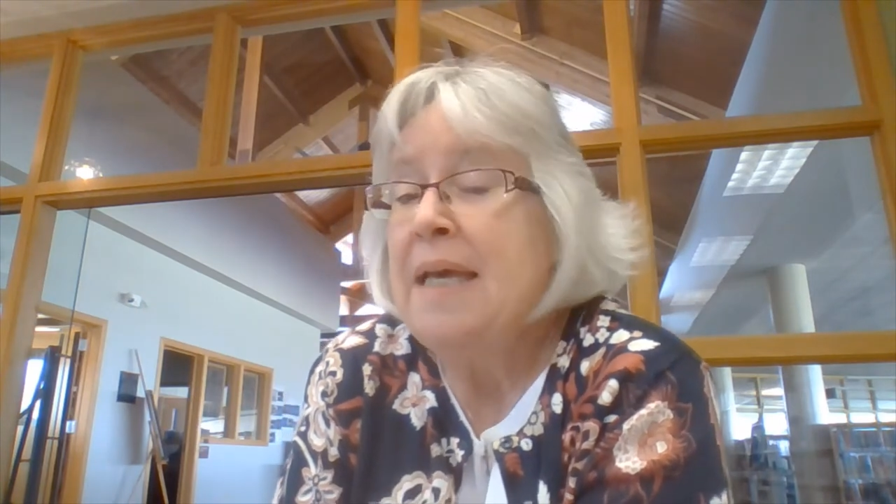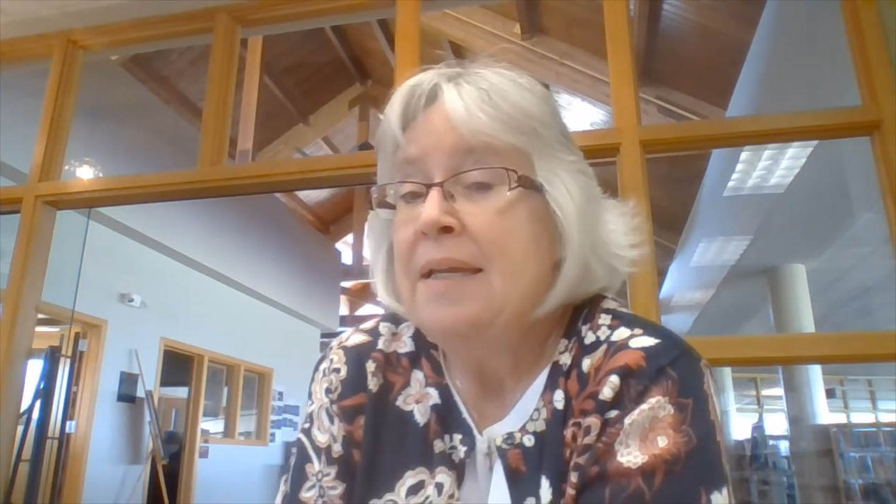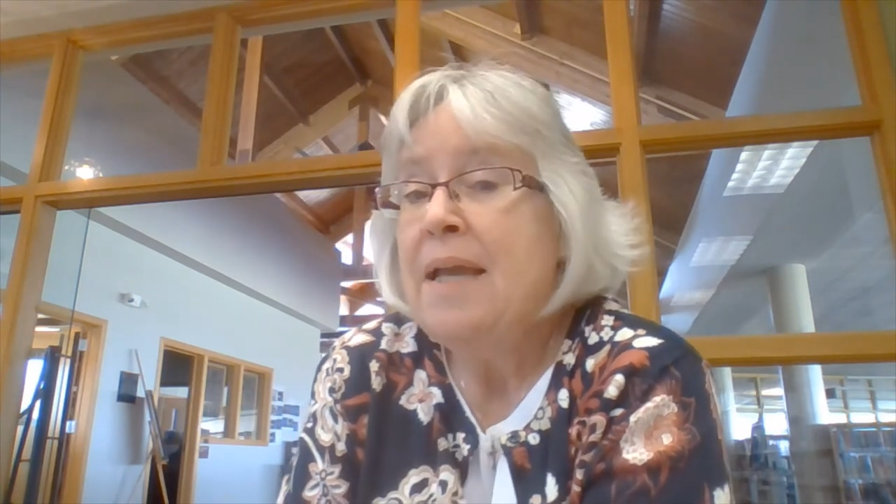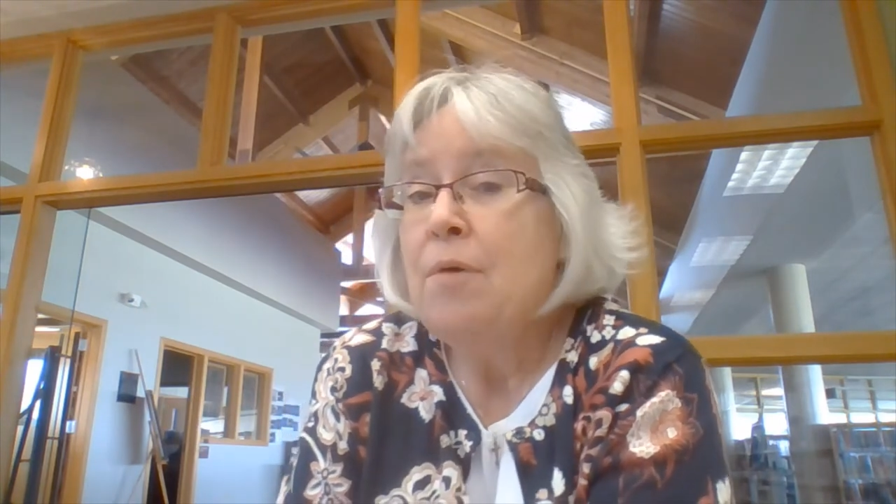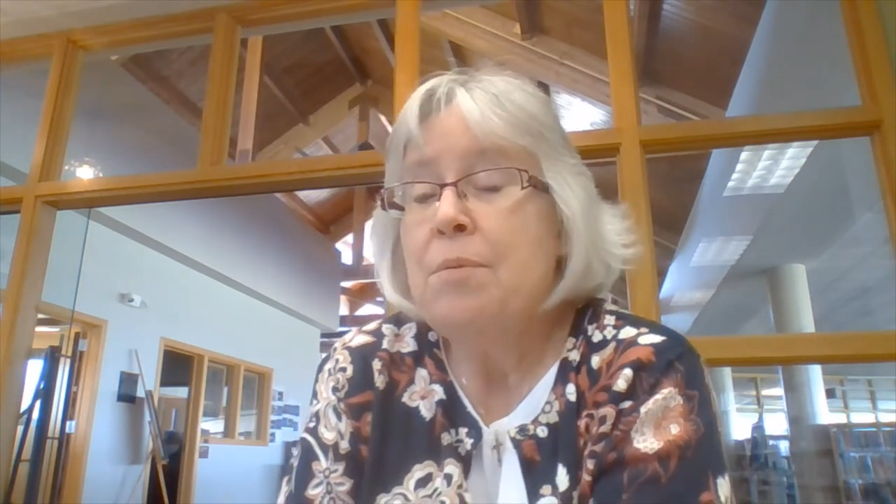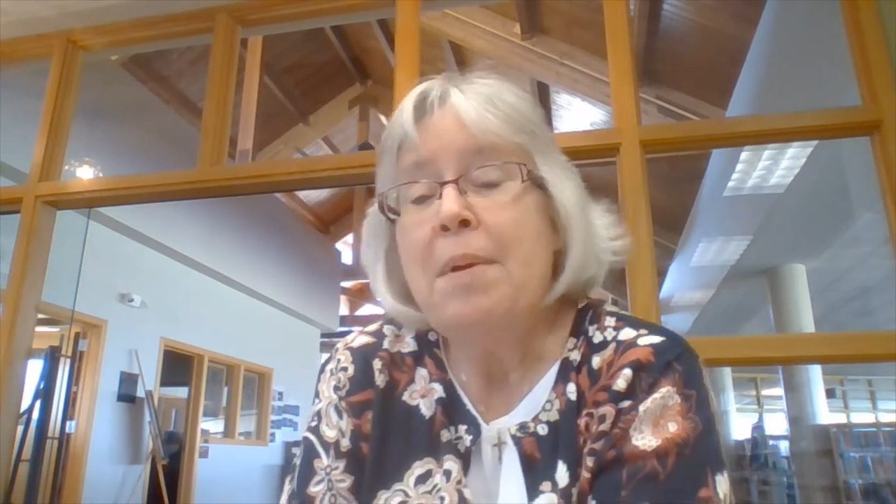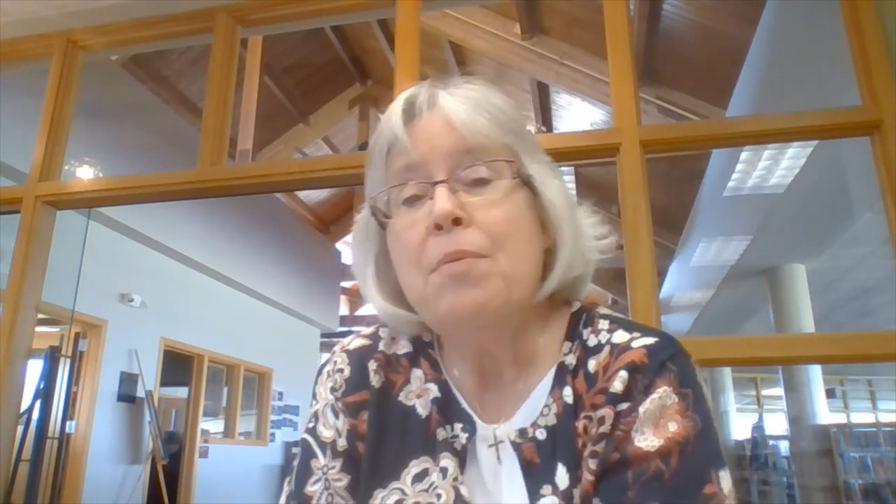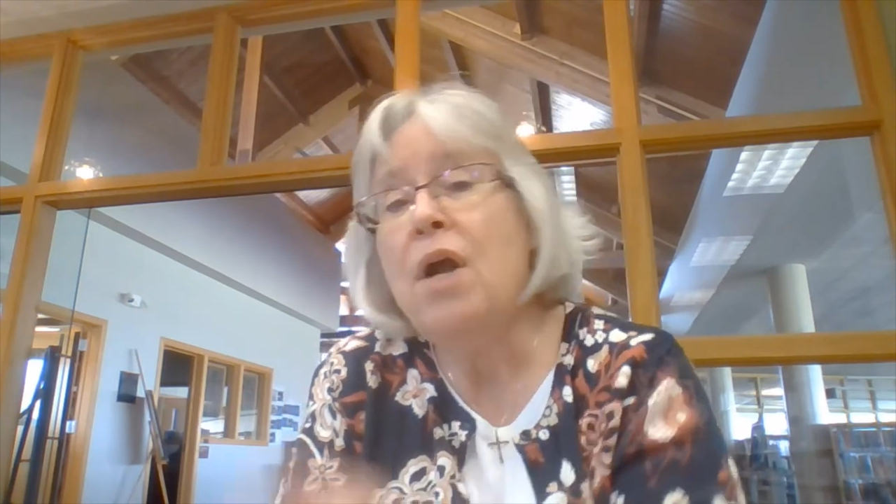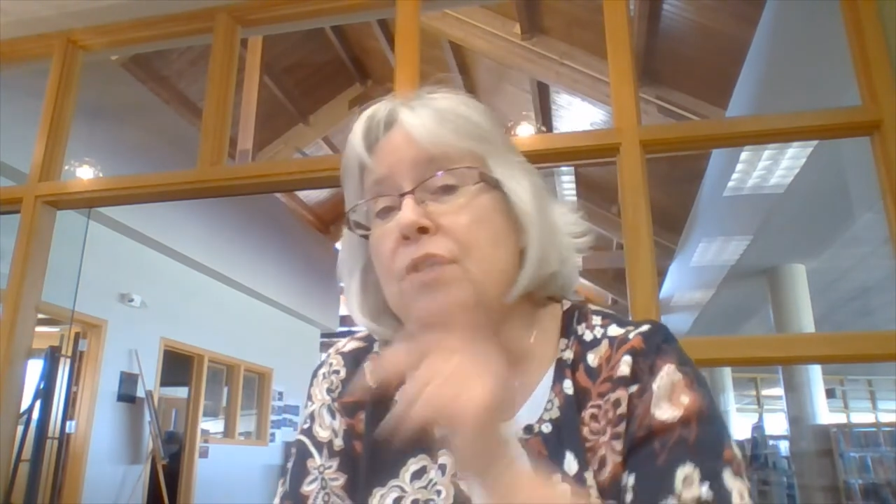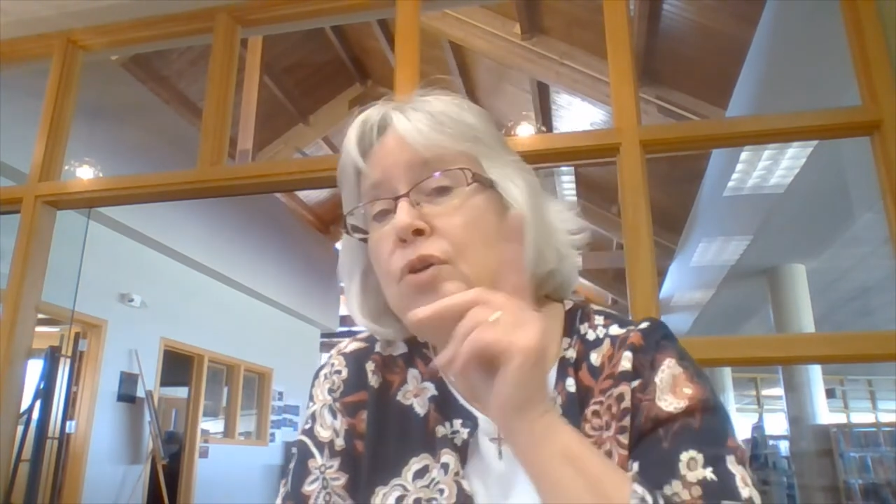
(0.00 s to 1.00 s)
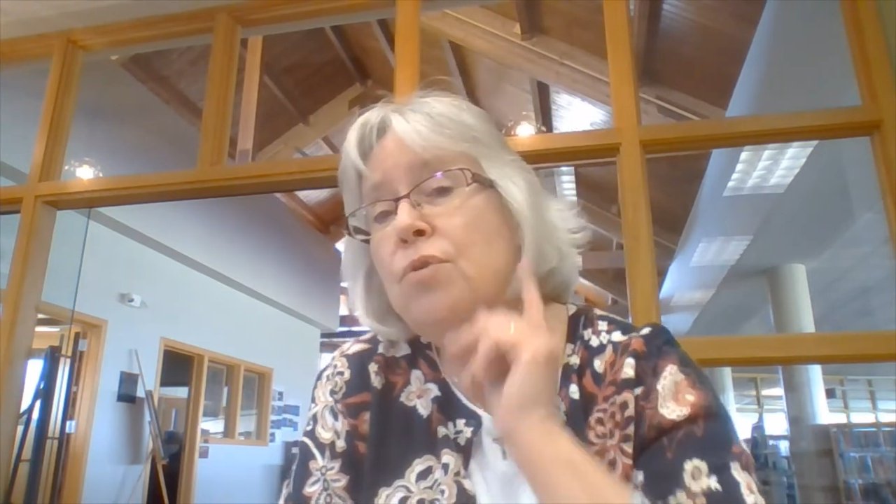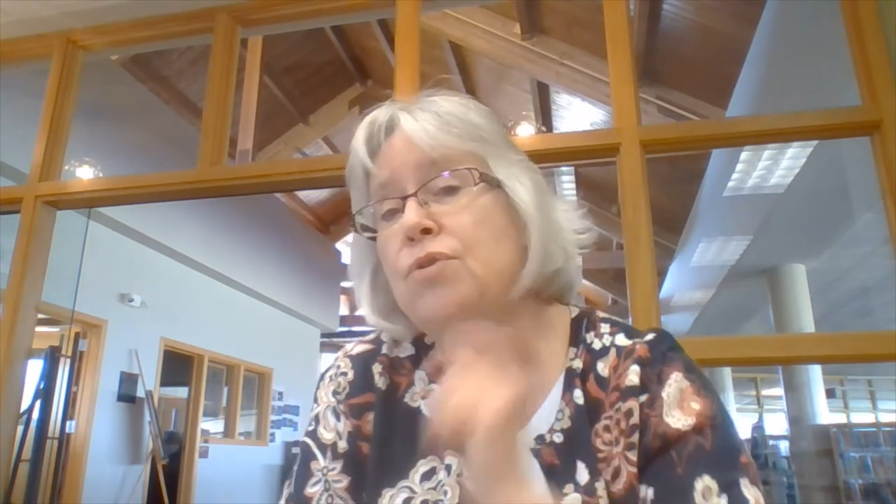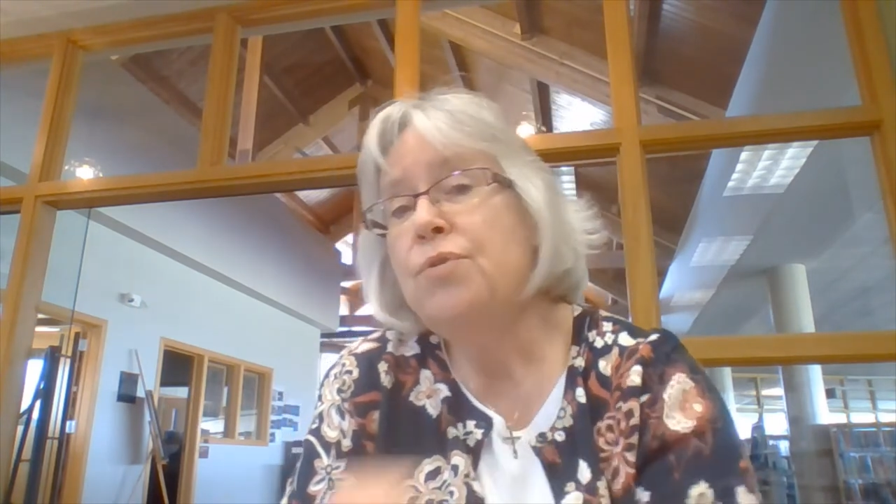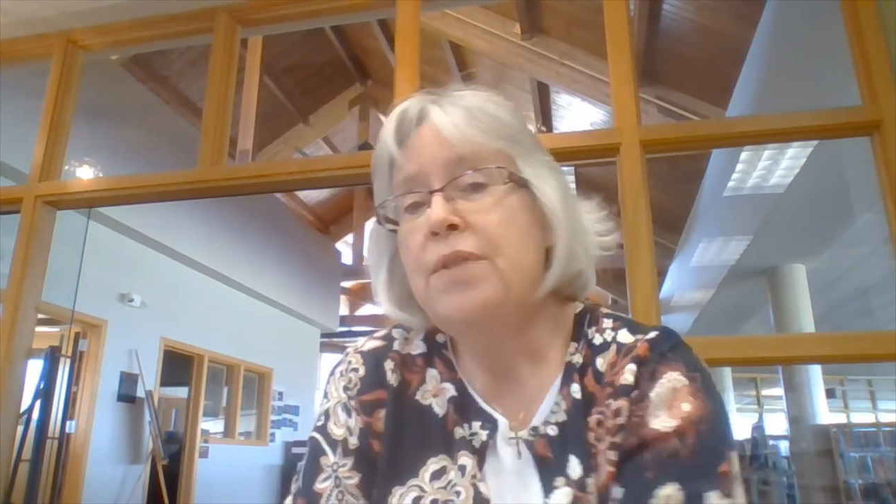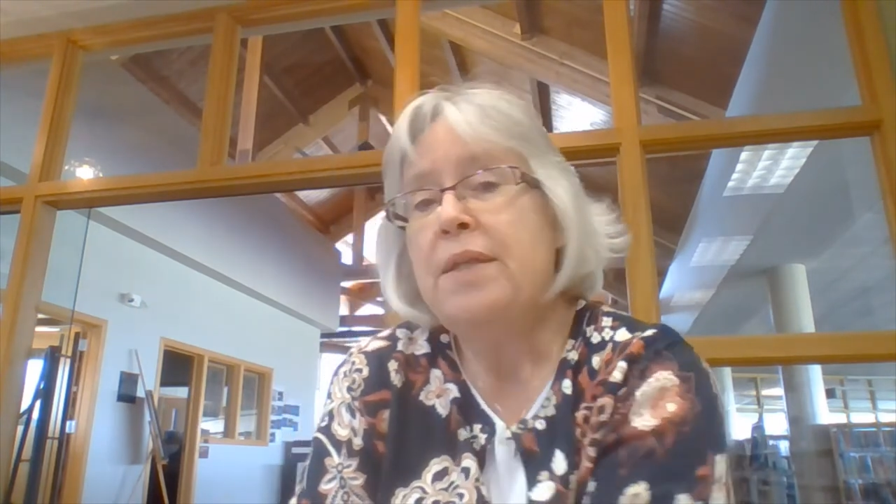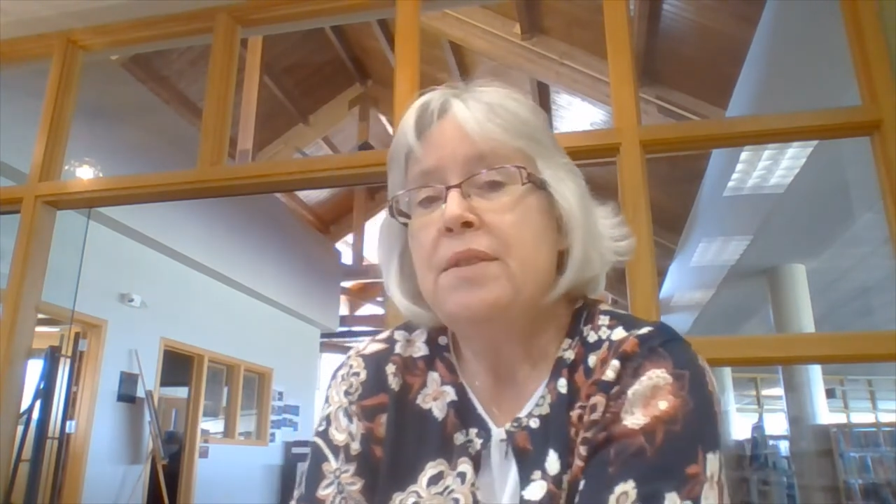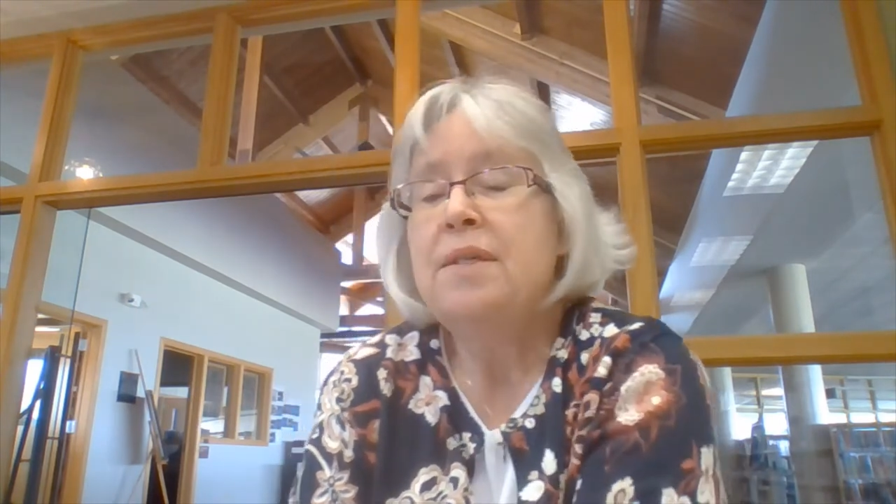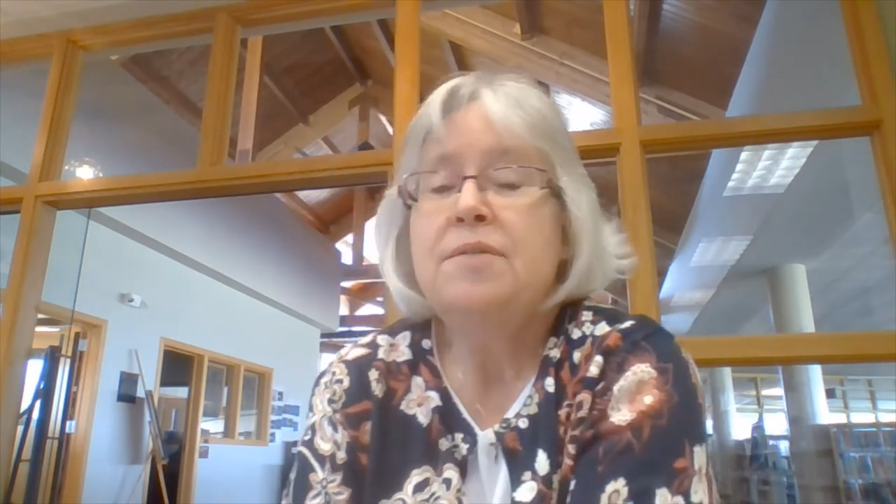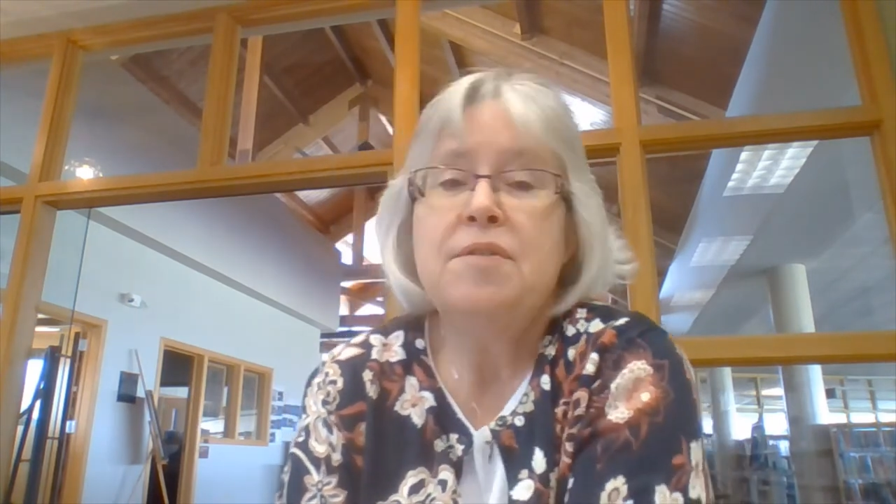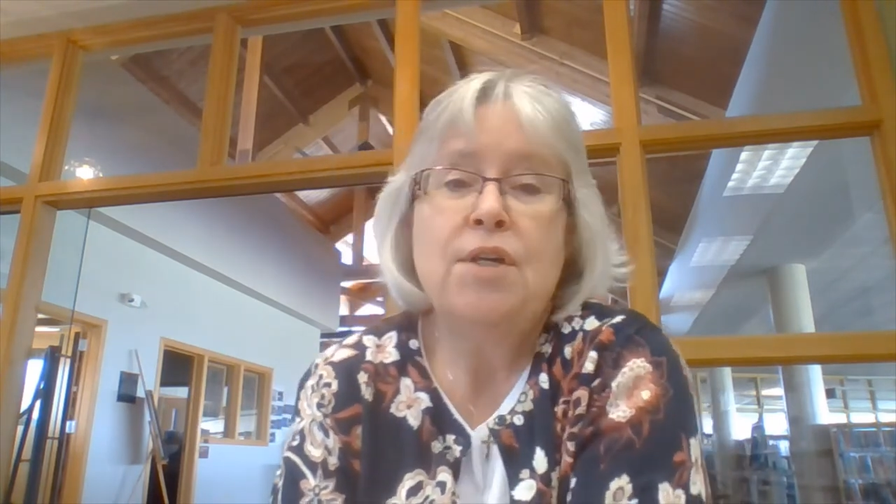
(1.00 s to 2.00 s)
Now, remember I told you that
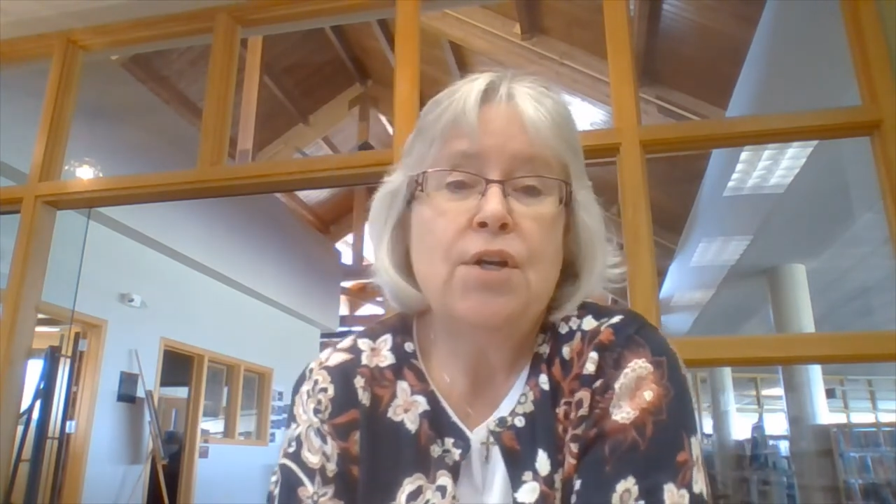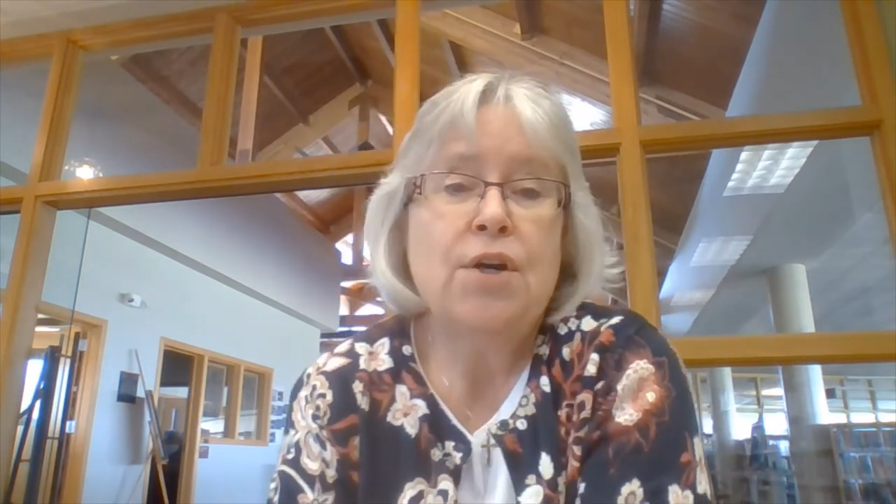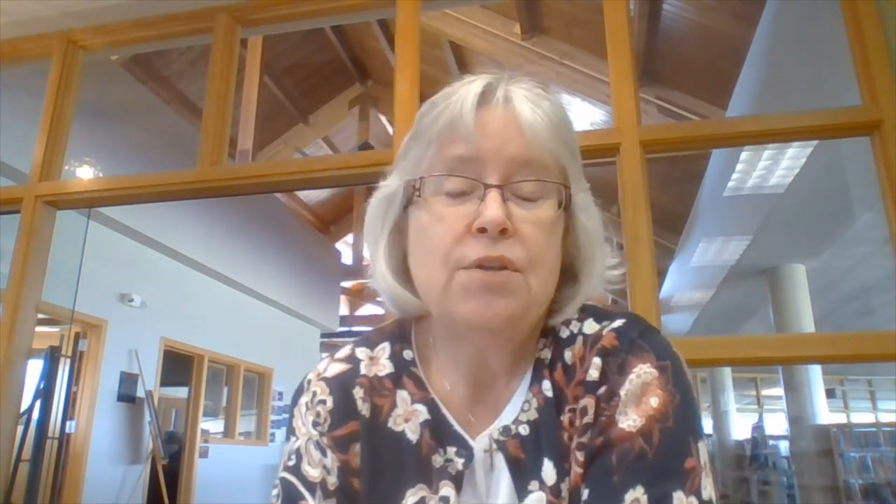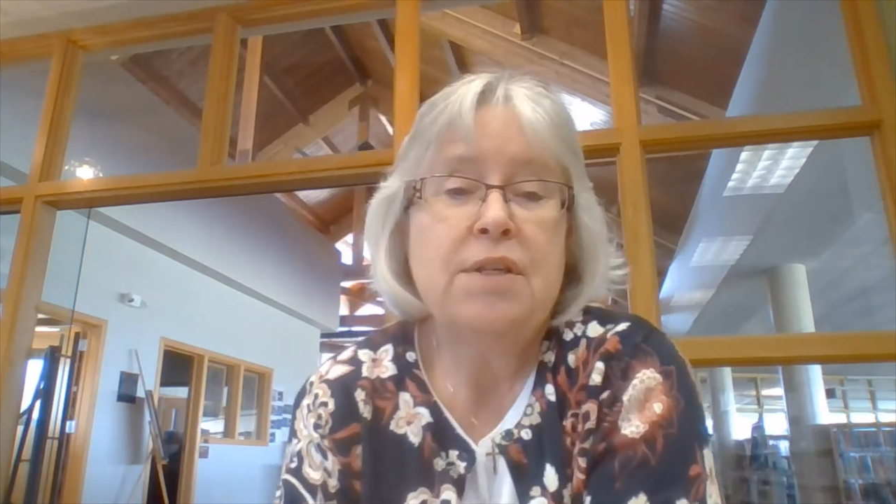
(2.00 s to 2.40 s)
this year,